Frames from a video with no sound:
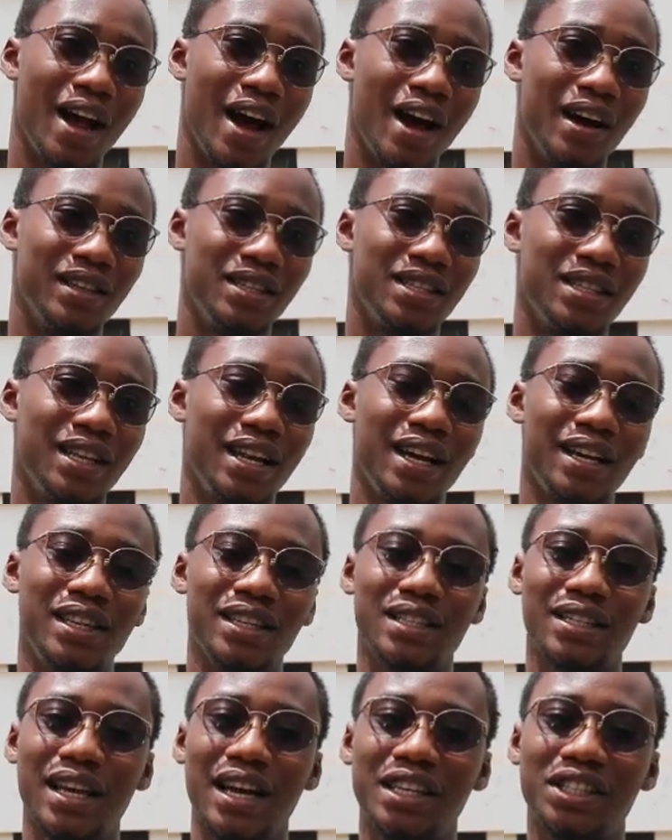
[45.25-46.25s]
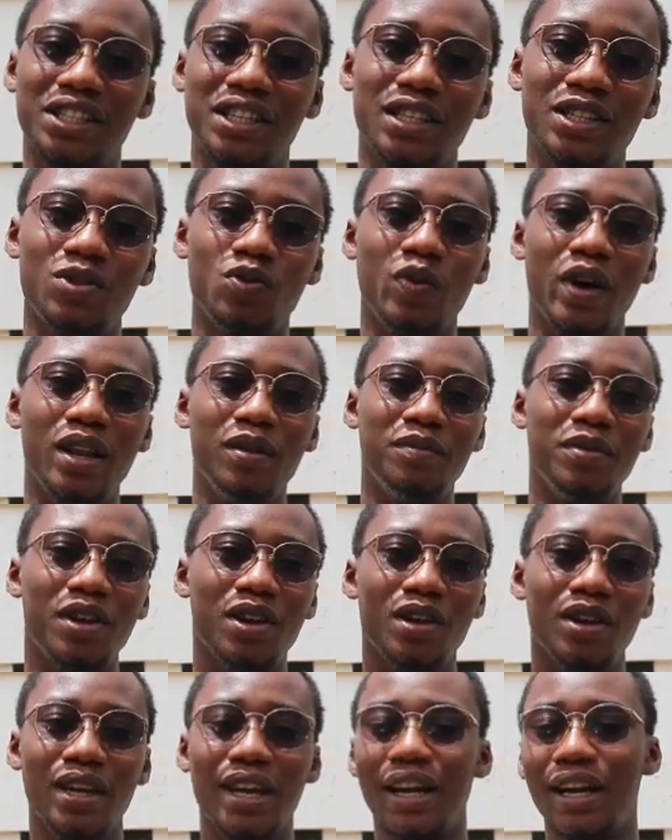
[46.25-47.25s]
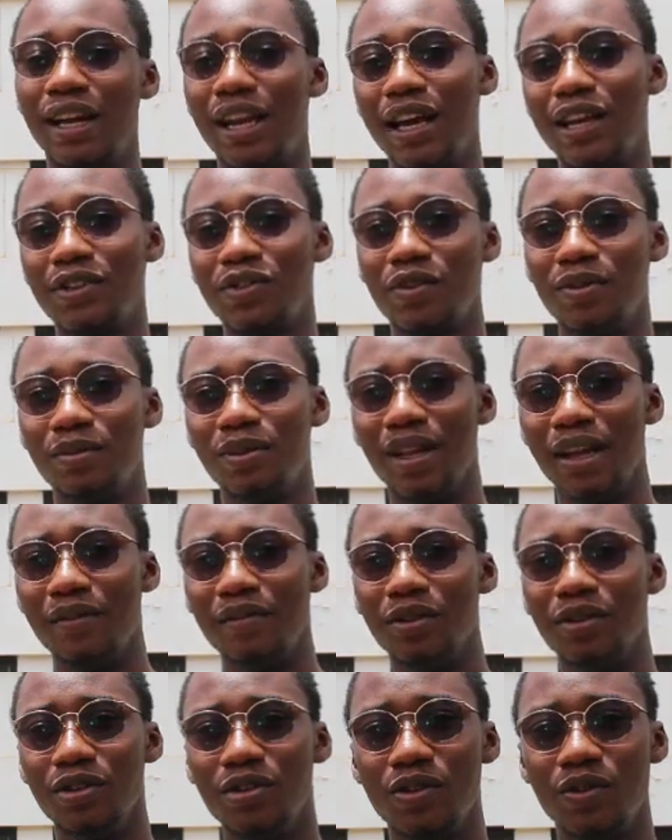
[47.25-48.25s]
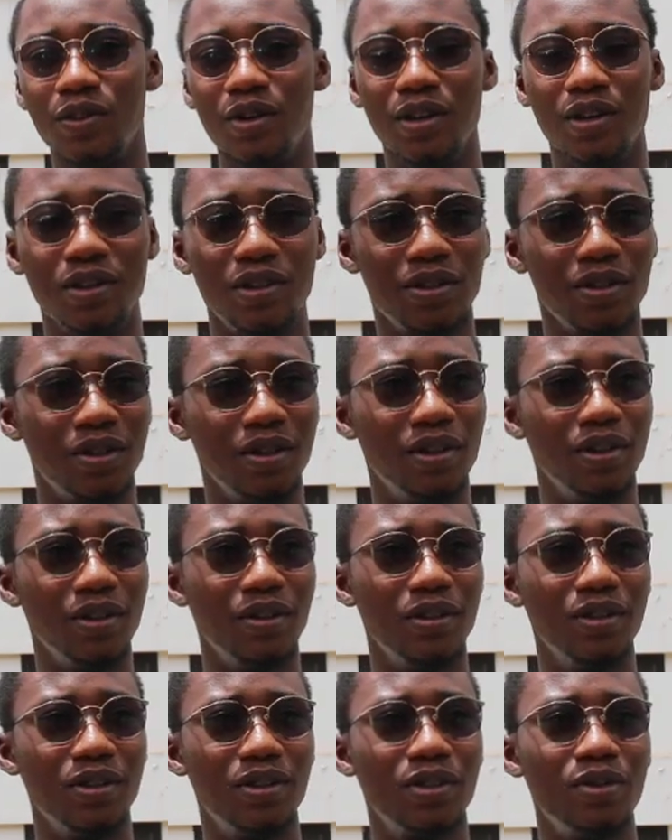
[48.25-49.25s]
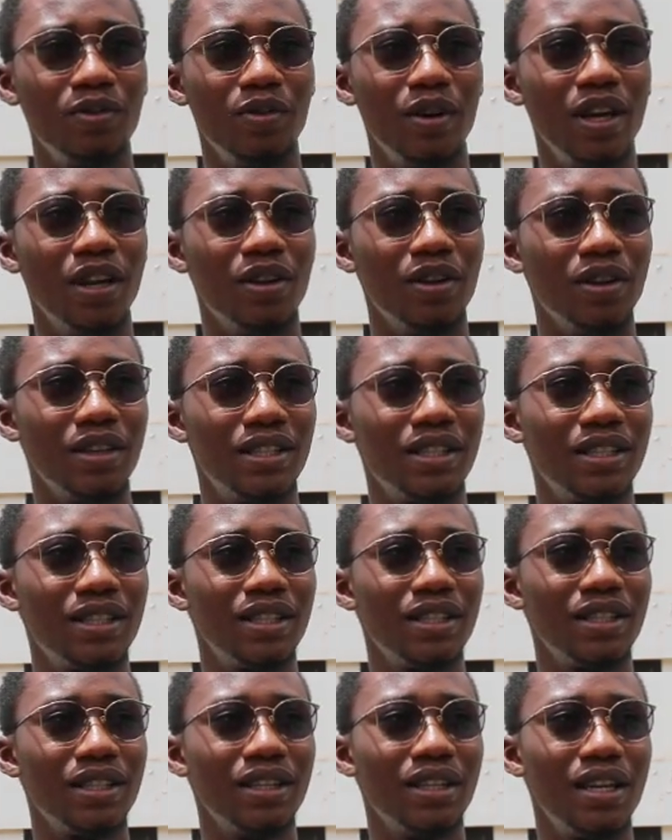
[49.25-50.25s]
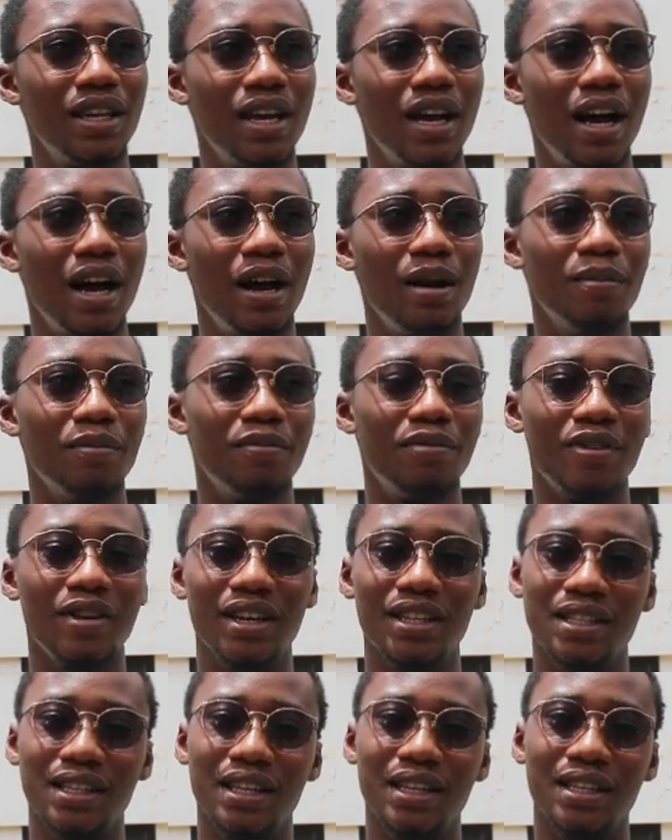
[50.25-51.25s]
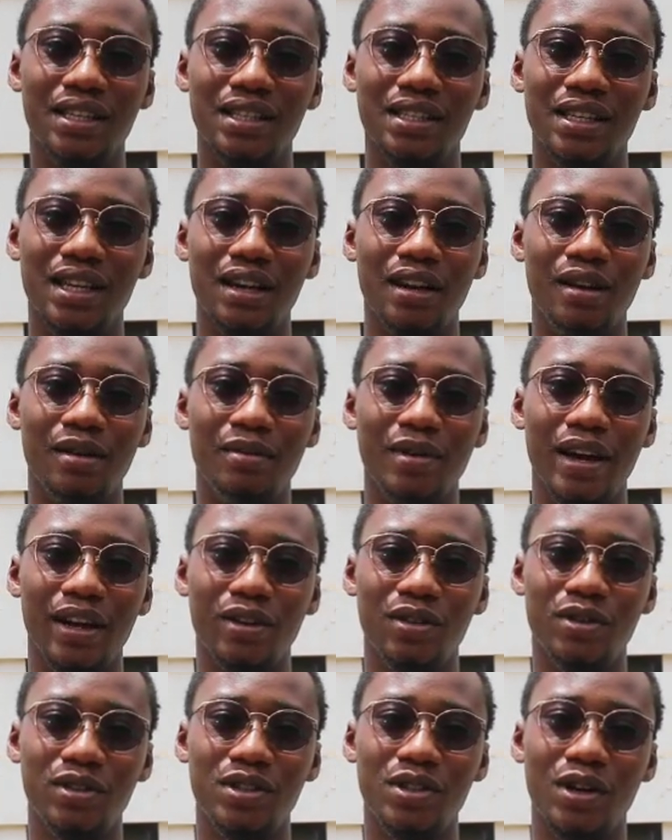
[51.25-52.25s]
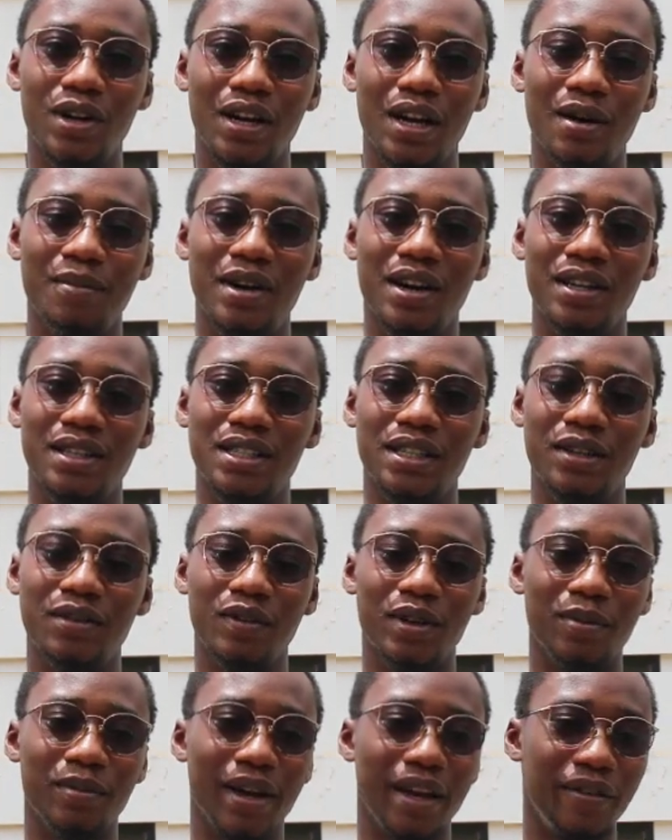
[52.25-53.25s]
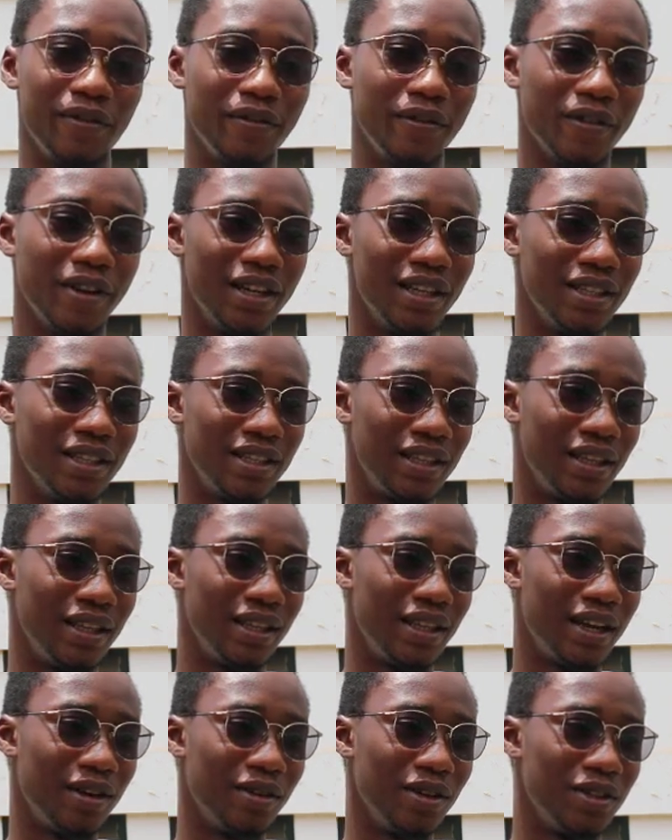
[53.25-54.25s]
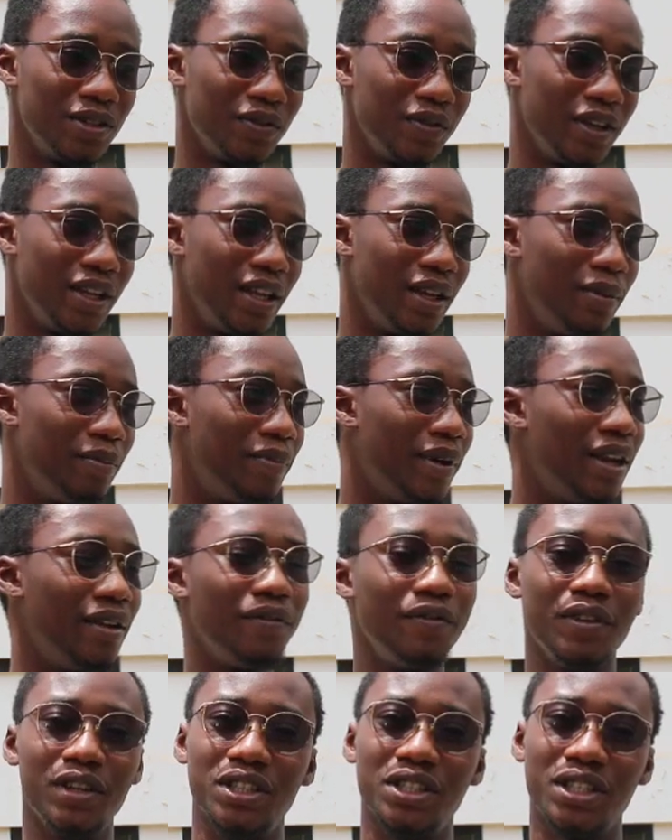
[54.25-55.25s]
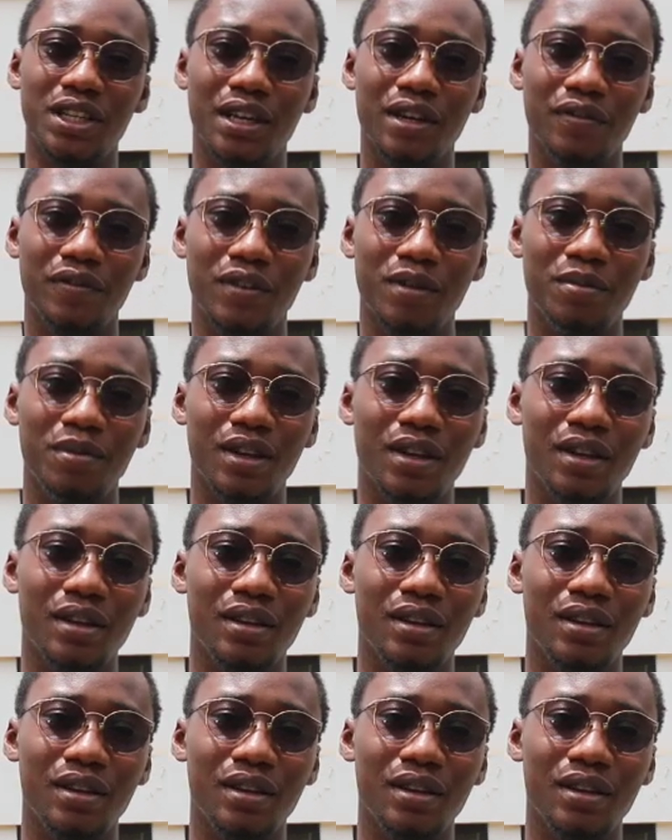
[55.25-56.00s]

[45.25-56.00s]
I'd say that discussions went beyond the classroom level to also those who were not present. I could talk about it with my friends, and that was really beneficial for me